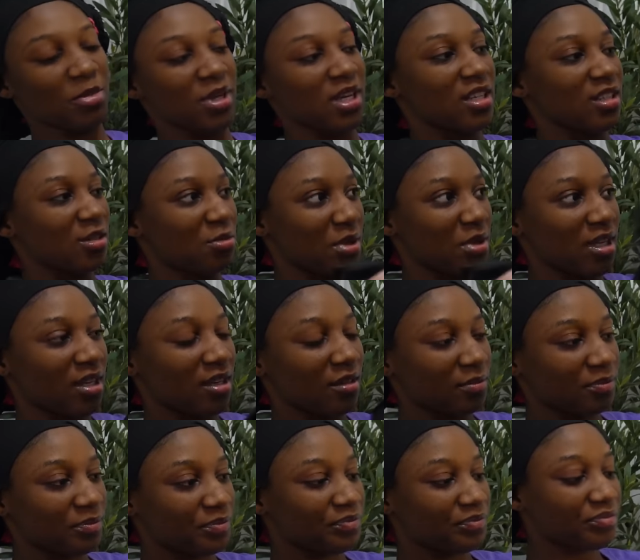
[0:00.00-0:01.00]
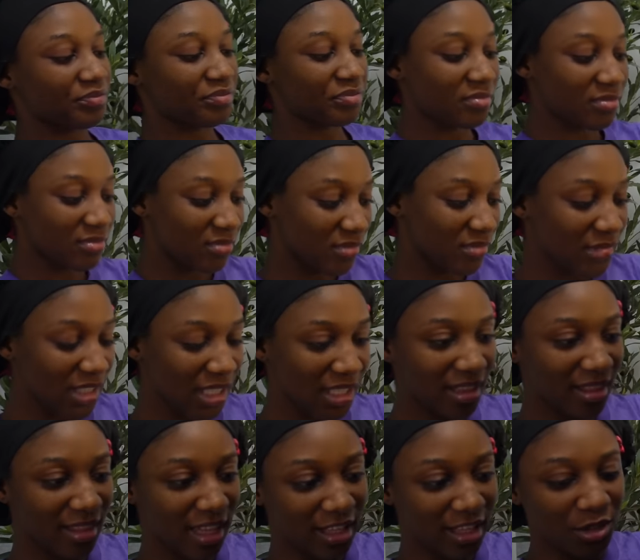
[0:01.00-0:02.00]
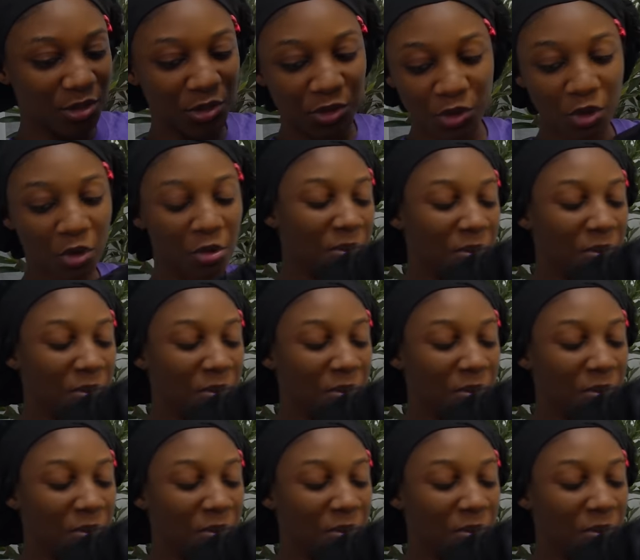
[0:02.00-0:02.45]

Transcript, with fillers: big. It's big. Thank you so